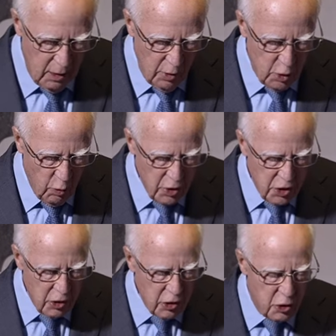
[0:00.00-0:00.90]
which was
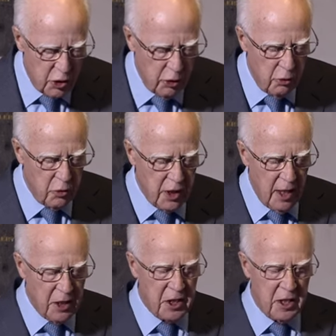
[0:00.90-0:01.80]
to the Jews
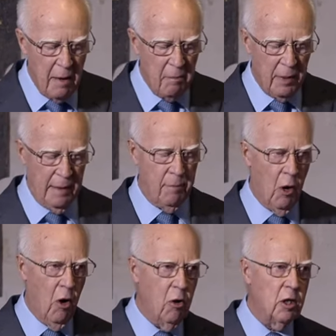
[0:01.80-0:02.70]
a stumbling
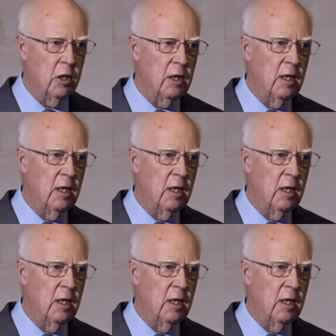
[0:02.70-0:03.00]
block